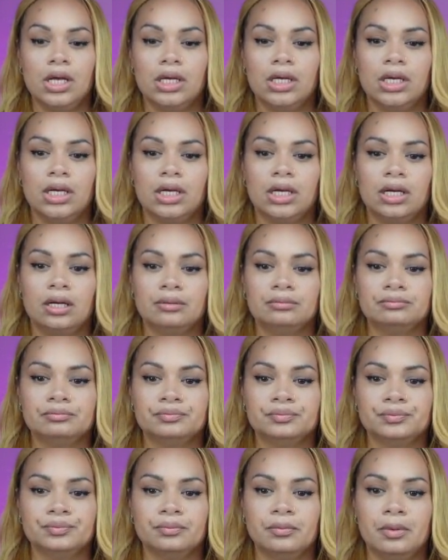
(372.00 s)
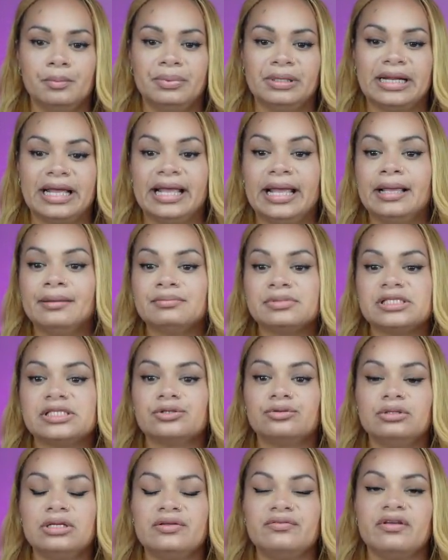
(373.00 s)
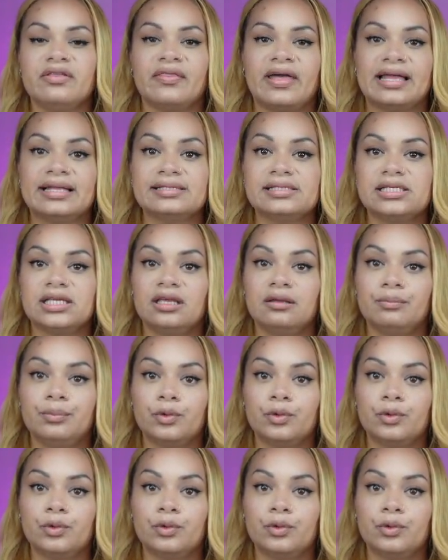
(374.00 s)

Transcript: but I am still leaving that tip